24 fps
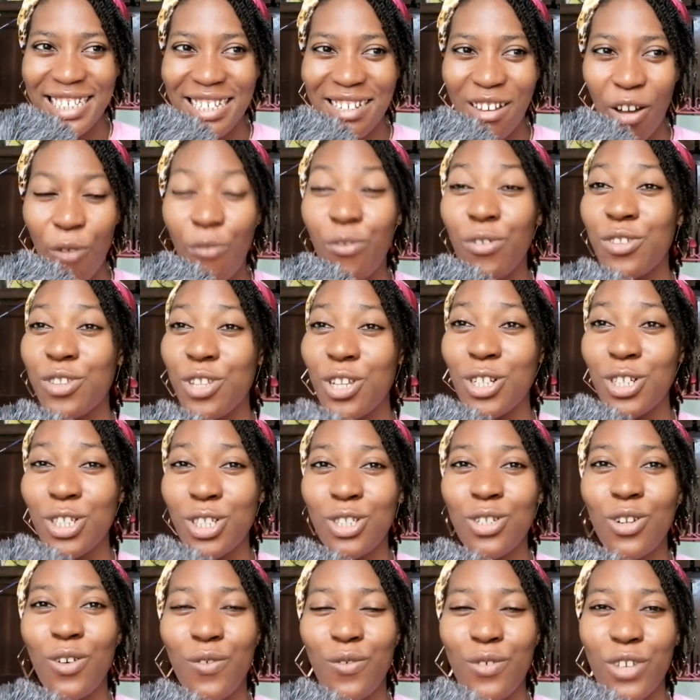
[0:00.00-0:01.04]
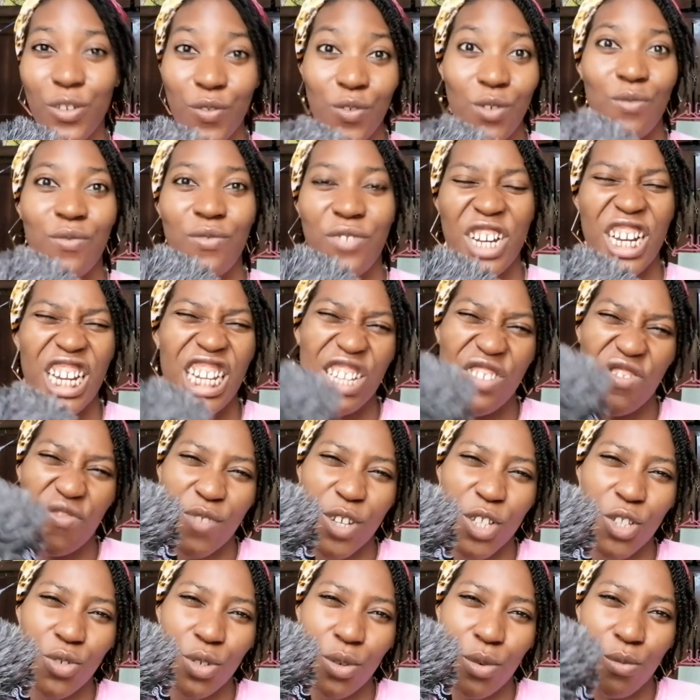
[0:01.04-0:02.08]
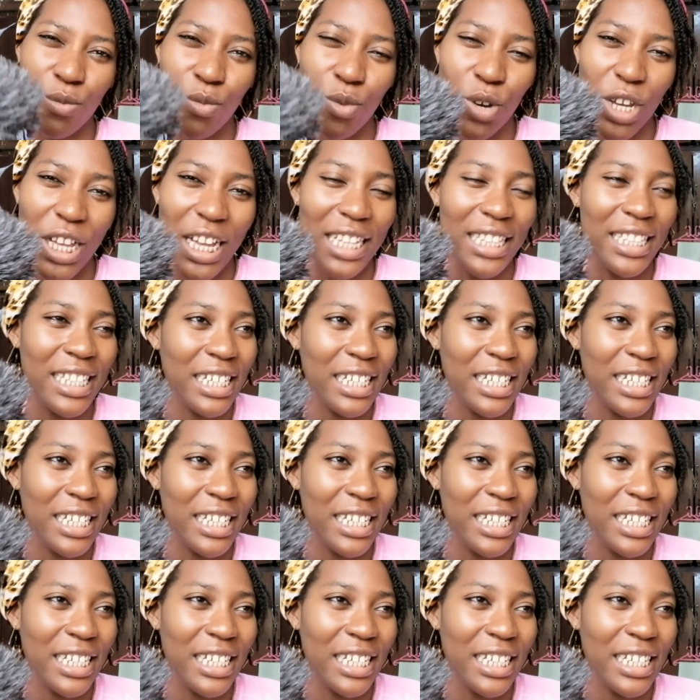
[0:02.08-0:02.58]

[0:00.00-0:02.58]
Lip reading: confrontation of finally giving birth to a boy and